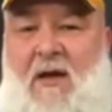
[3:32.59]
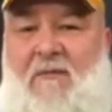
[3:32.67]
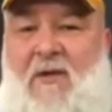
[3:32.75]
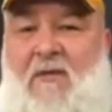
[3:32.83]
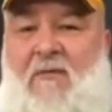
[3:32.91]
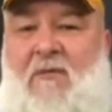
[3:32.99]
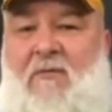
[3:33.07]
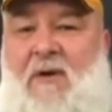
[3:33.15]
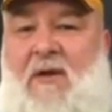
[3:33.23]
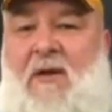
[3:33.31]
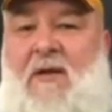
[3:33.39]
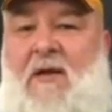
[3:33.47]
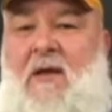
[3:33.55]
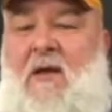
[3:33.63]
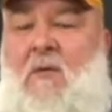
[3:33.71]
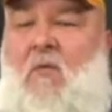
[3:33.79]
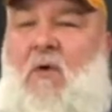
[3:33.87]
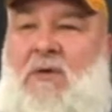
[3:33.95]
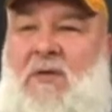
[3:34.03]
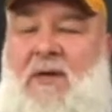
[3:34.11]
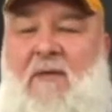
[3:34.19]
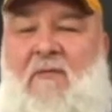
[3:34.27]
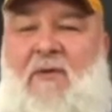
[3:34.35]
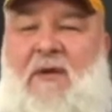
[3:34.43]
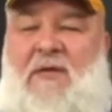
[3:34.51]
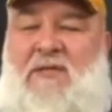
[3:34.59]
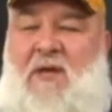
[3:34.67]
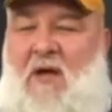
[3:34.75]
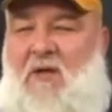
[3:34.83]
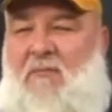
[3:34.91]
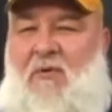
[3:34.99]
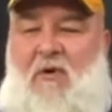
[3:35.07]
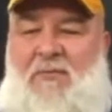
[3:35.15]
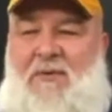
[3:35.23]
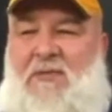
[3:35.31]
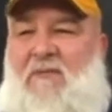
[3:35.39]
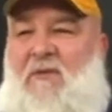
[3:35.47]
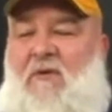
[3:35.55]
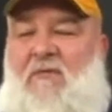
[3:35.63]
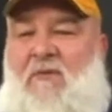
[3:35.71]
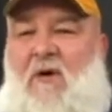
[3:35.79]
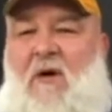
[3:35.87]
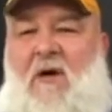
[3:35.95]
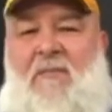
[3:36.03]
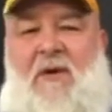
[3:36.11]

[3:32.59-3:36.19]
I've never really worked I never really saw the purpose of it overall,